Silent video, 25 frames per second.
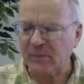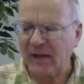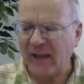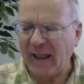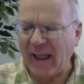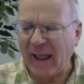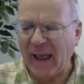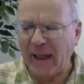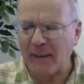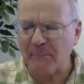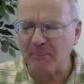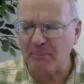
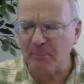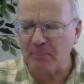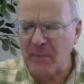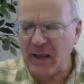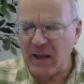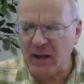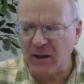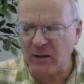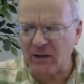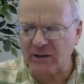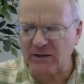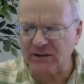at
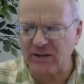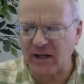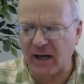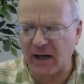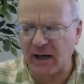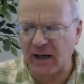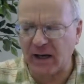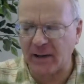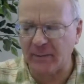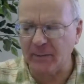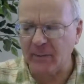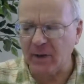
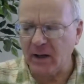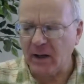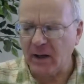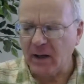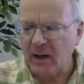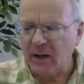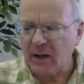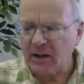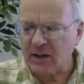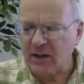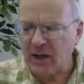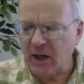mealtime,
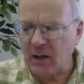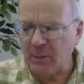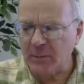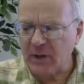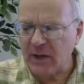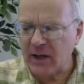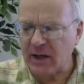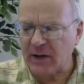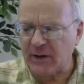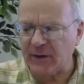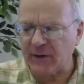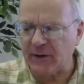come
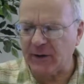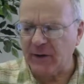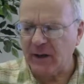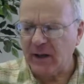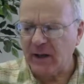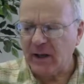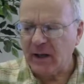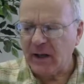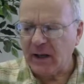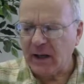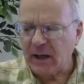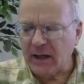here
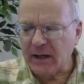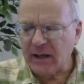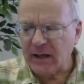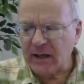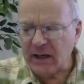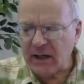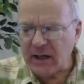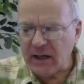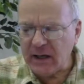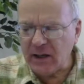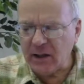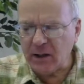and
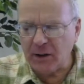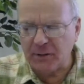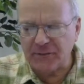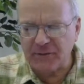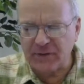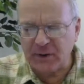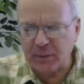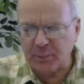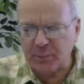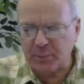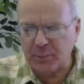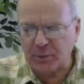eat
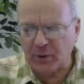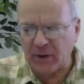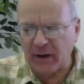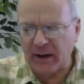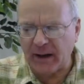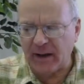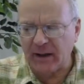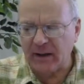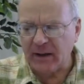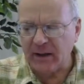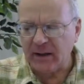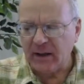of the
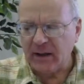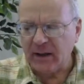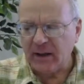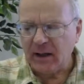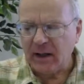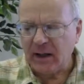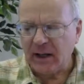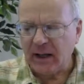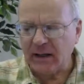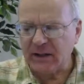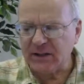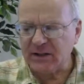bread
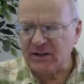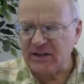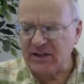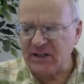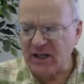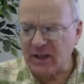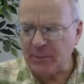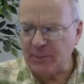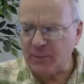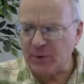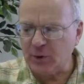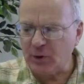and
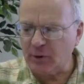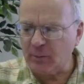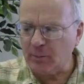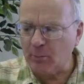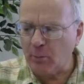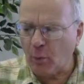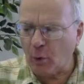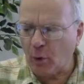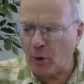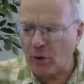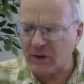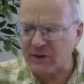dip your
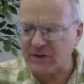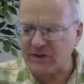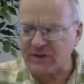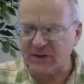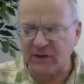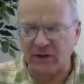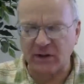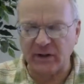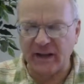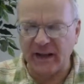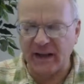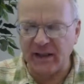
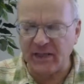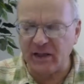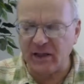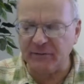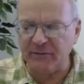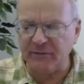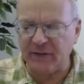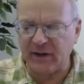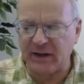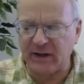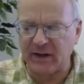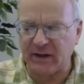morsel in the
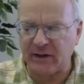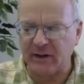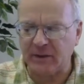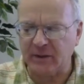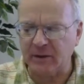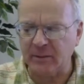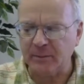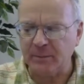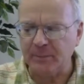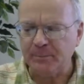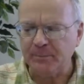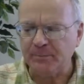
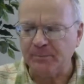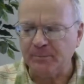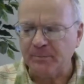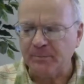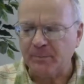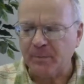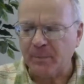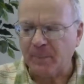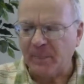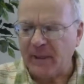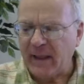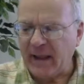vinegar.
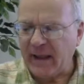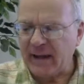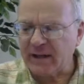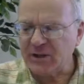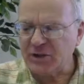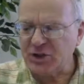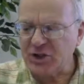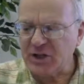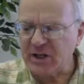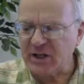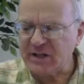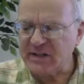And
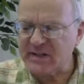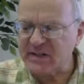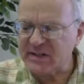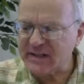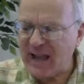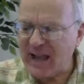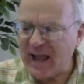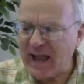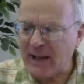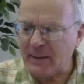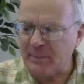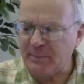she
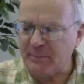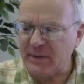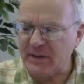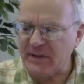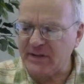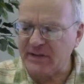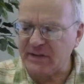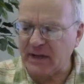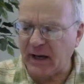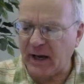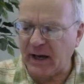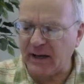sat
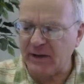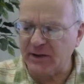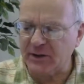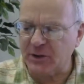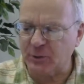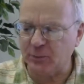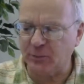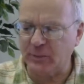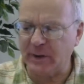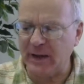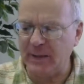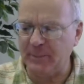beside
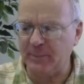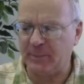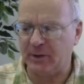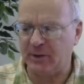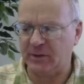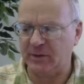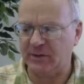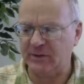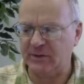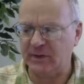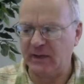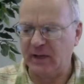the
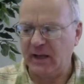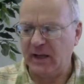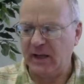reapers,